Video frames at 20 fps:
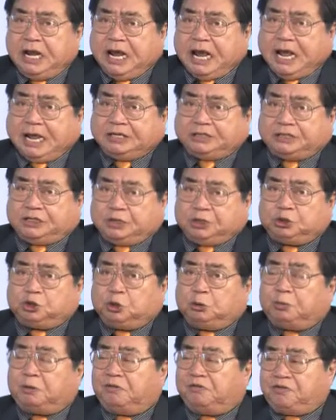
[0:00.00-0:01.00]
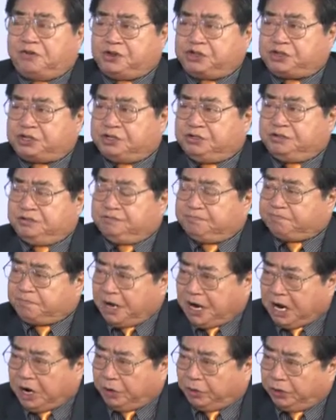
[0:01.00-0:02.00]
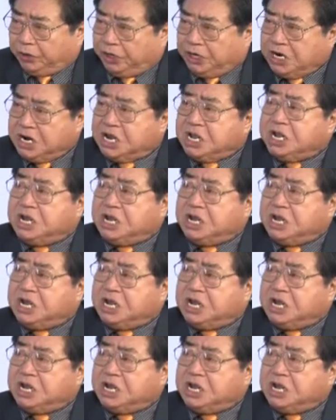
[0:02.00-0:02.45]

has the supervision power